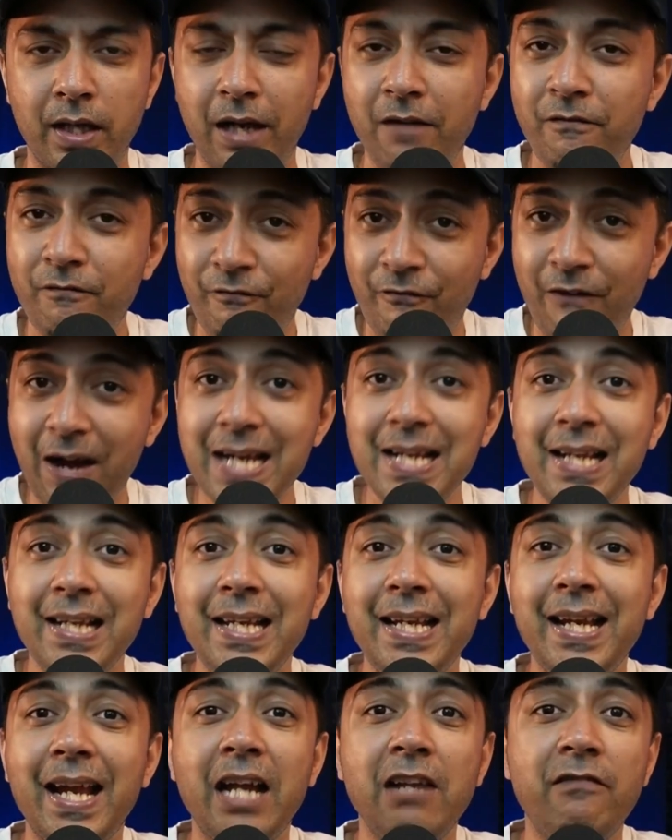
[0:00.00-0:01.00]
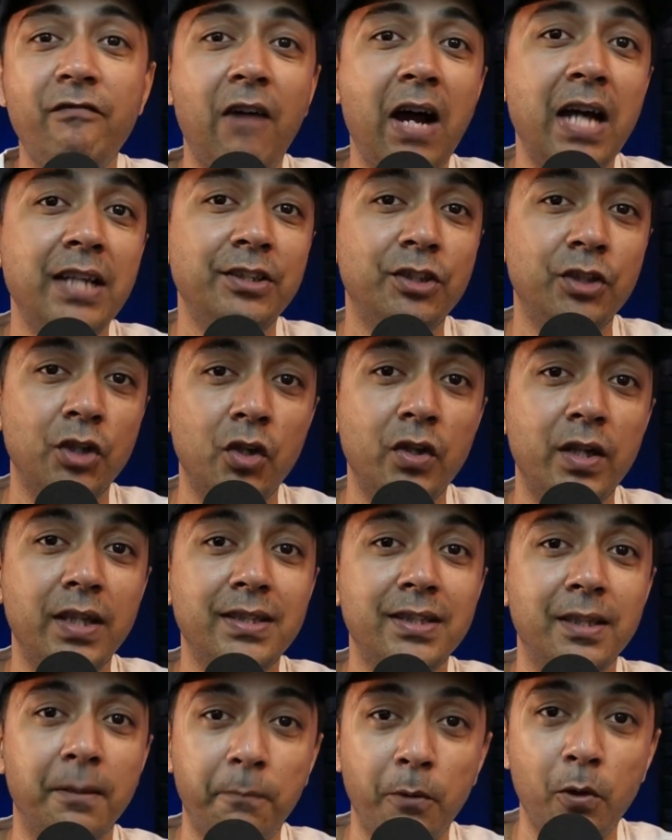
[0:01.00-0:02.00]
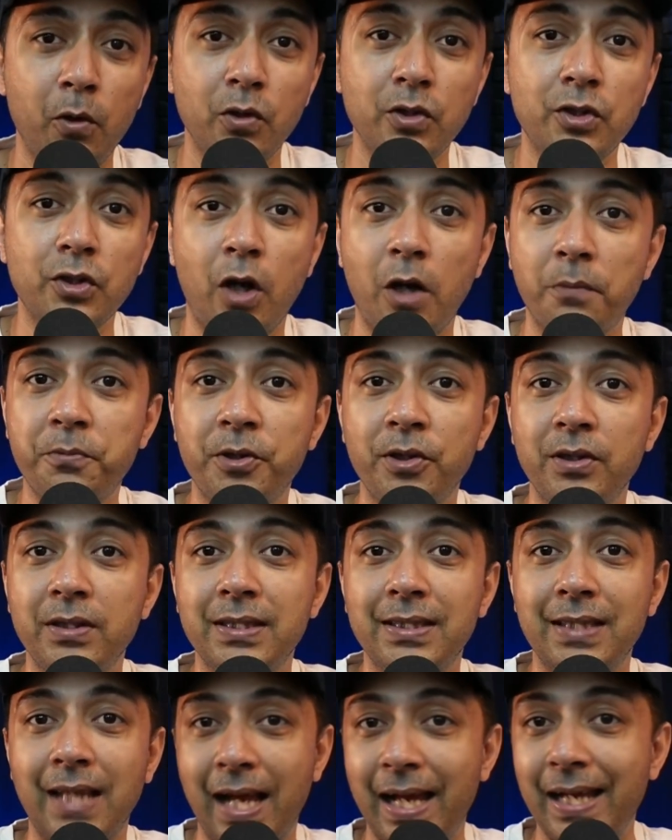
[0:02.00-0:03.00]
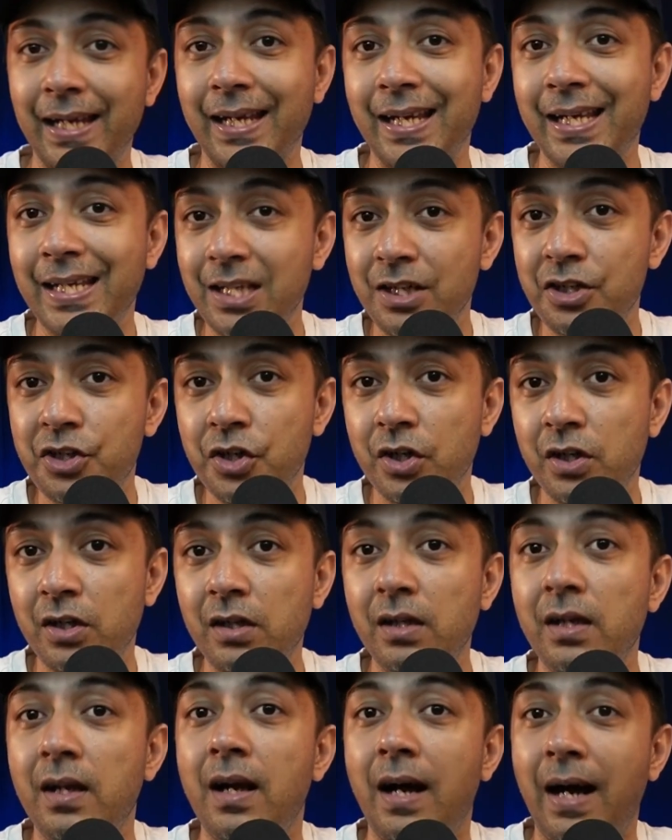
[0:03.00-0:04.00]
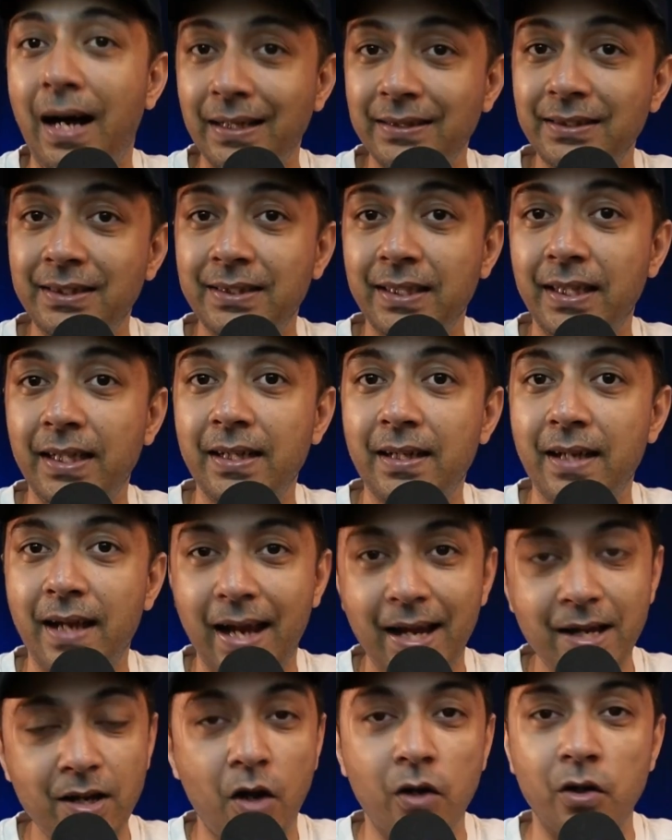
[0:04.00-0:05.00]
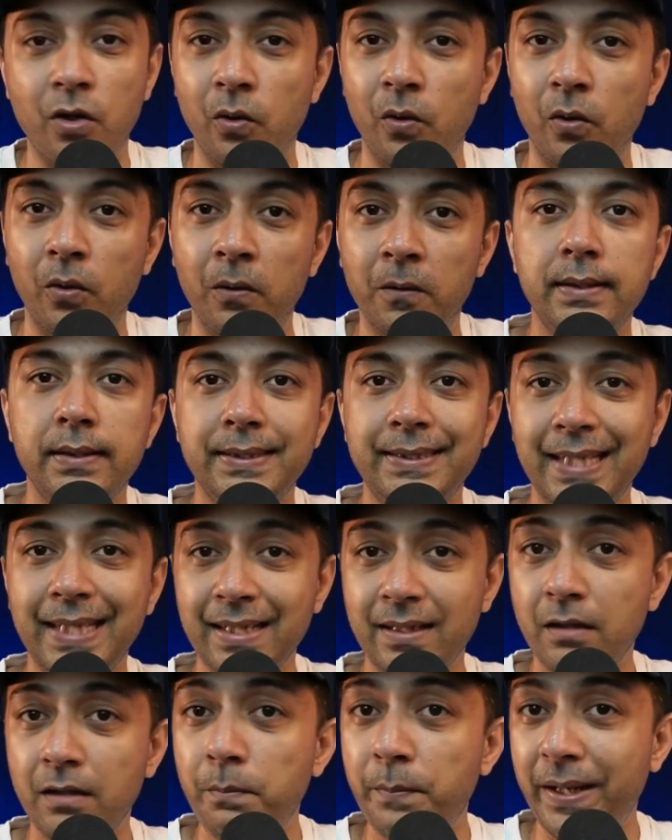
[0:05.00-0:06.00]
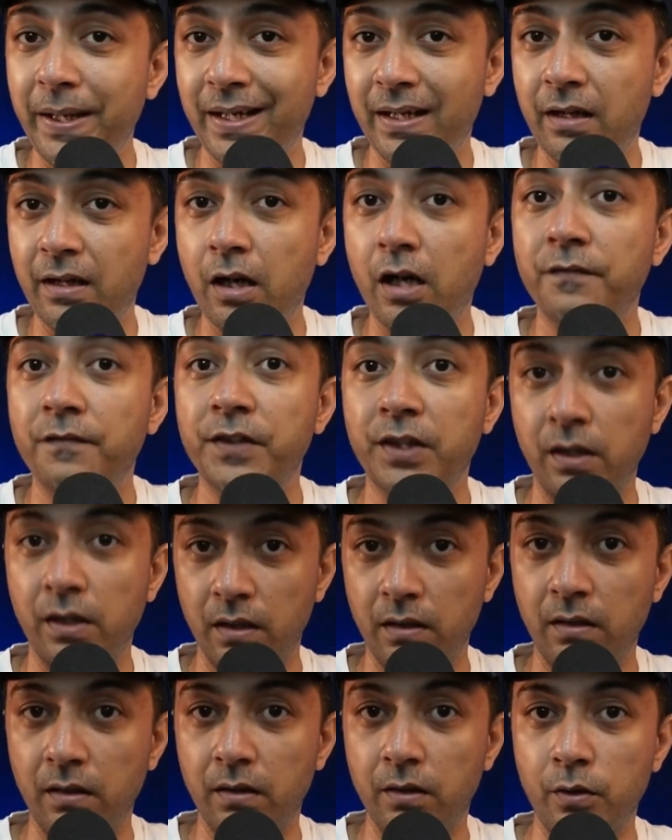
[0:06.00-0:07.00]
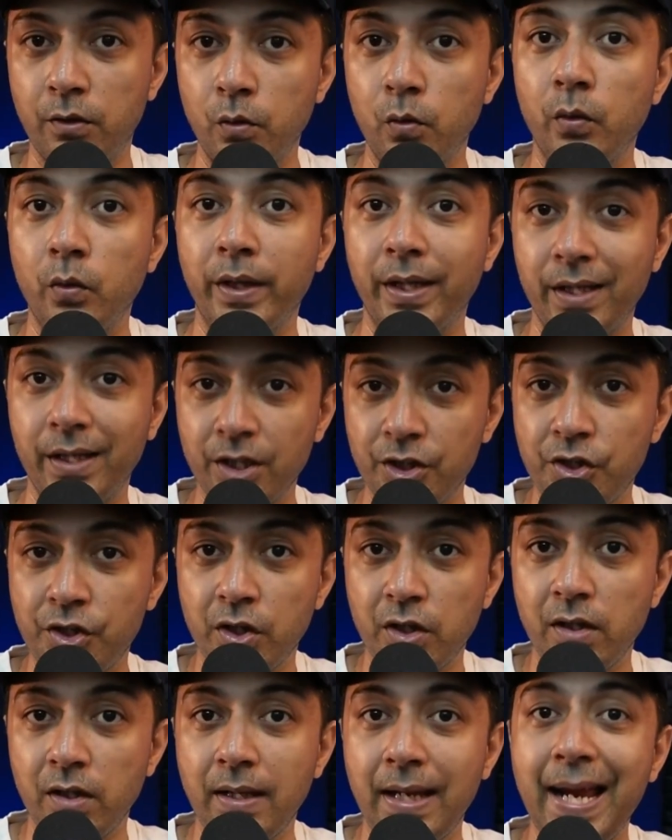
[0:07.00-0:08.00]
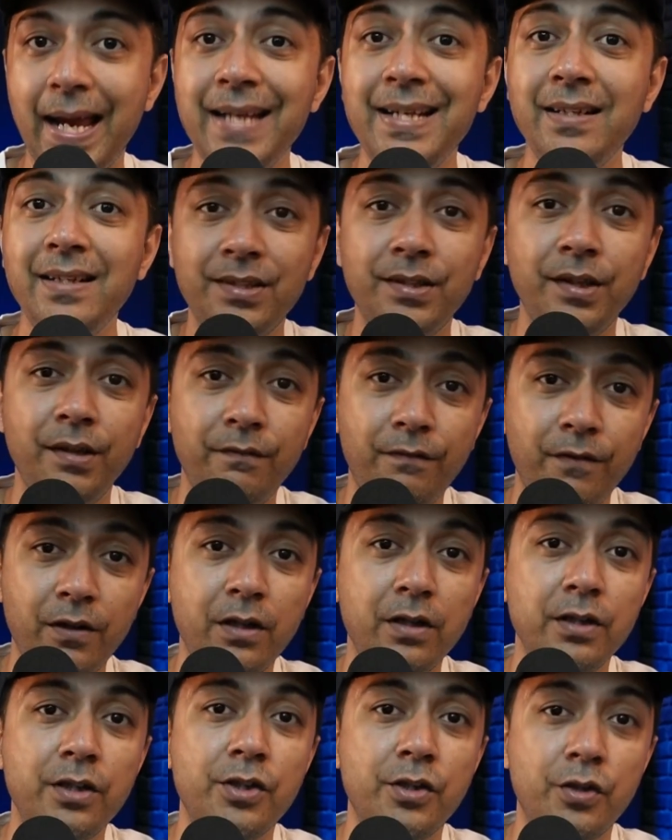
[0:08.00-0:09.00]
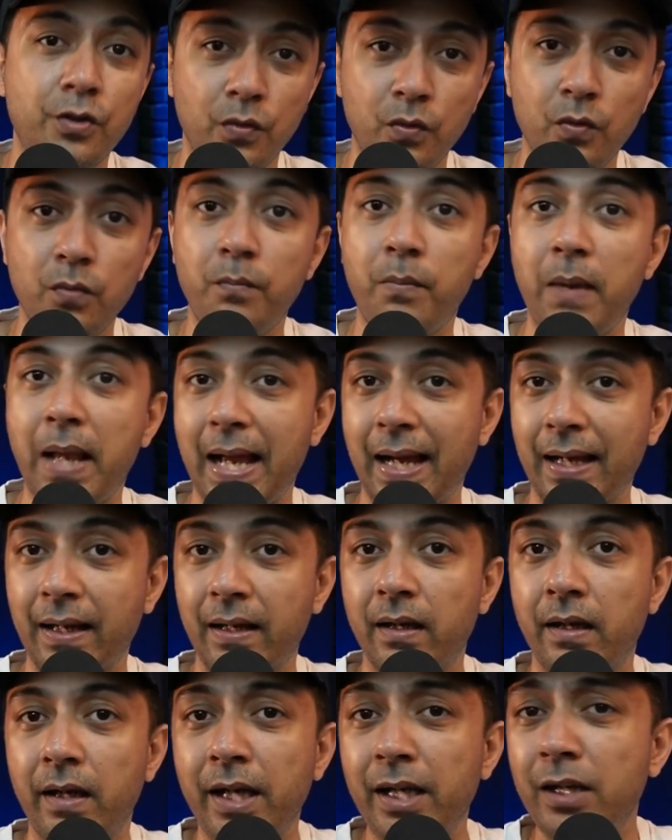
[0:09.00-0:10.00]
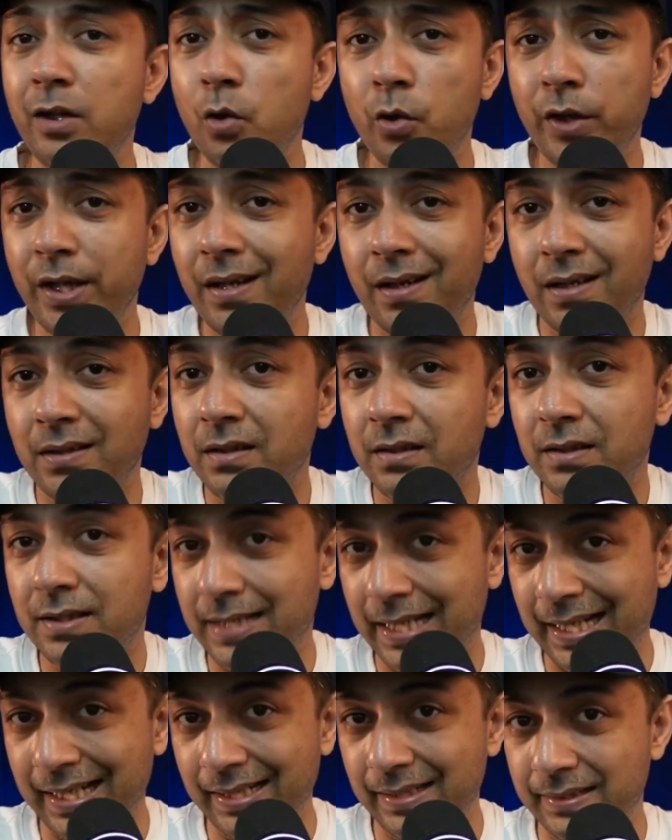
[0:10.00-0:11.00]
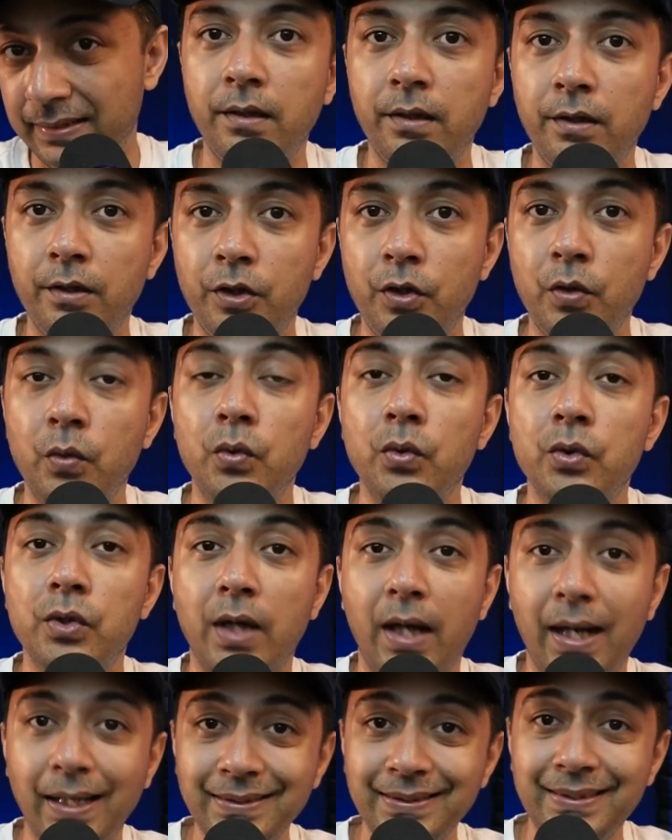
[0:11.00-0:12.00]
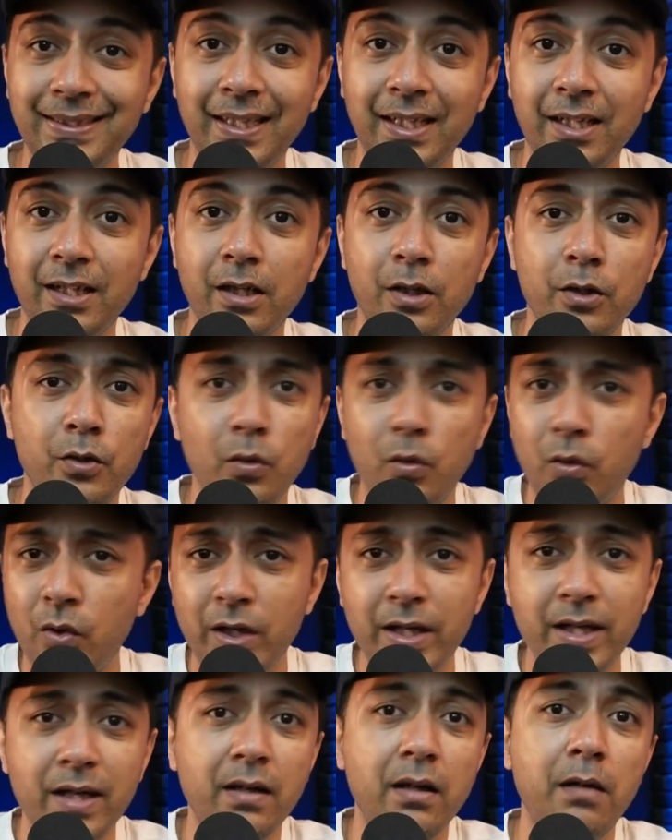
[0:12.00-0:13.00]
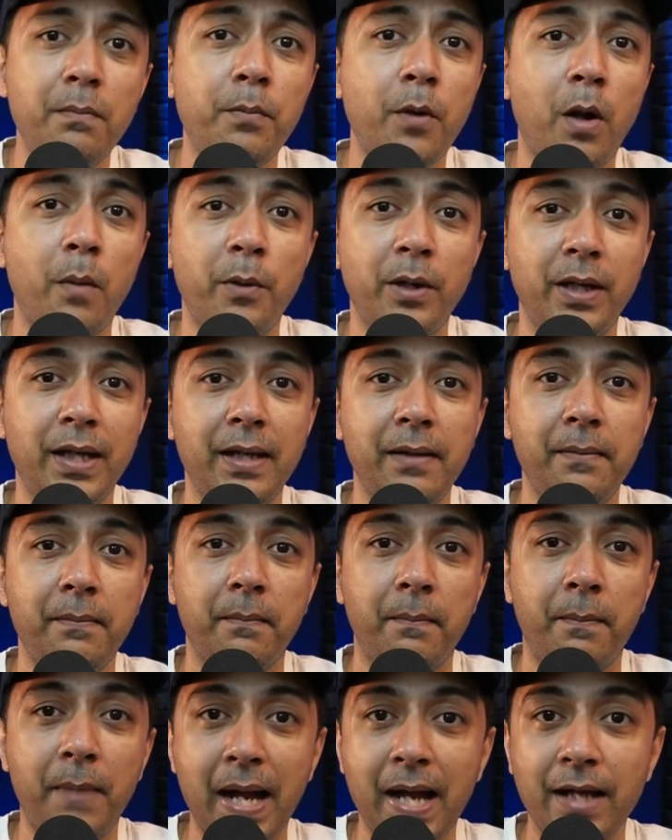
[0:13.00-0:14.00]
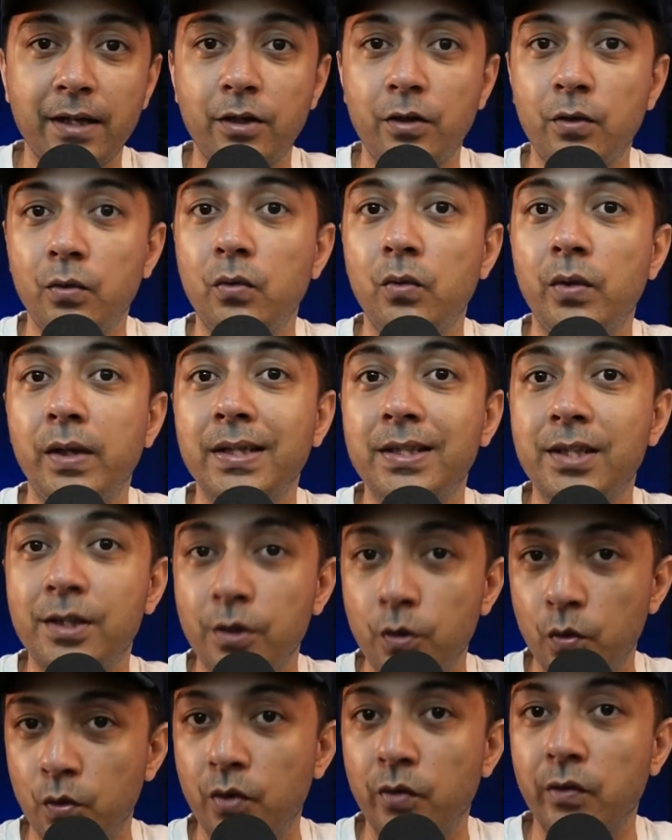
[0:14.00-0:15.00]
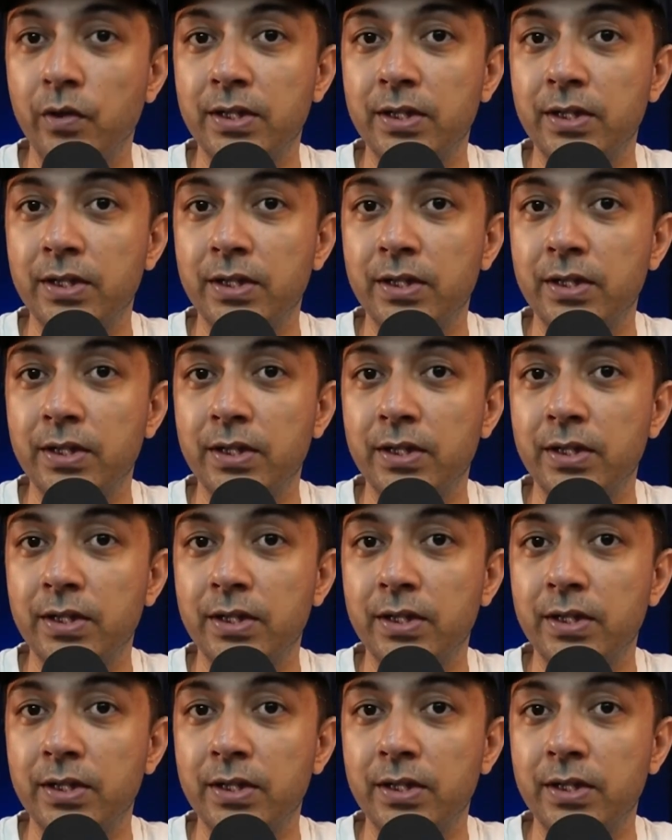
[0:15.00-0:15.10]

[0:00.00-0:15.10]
And finally, advanced unit supports options like initial, unset and auto. Set a paragraph's color to initial and it reverts to black ignoring other styles. Use unset to clear a property back to its neutral